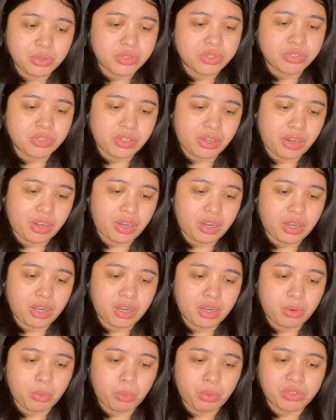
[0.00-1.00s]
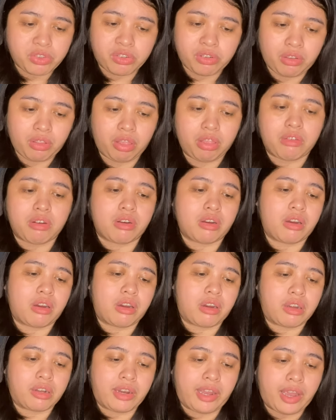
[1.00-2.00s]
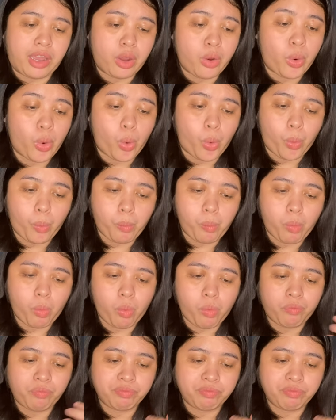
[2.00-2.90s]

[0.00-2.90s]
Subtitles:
share what she learned at home,